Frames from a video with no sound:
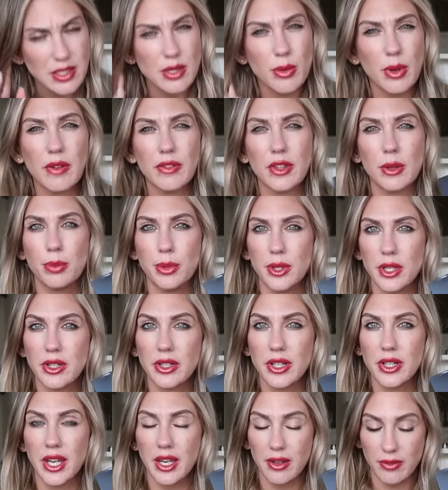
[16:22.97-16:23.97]
So we have the
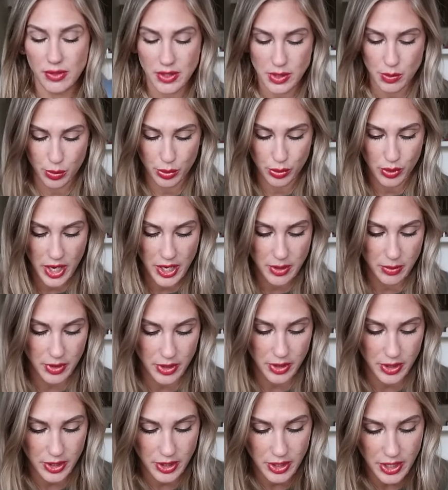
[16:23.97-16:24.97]
Pure Canvas
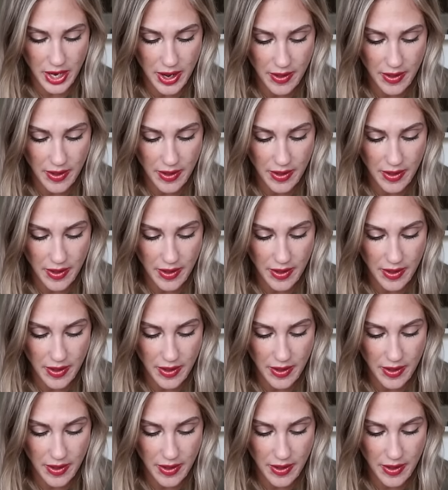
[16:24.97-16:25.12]
Primer,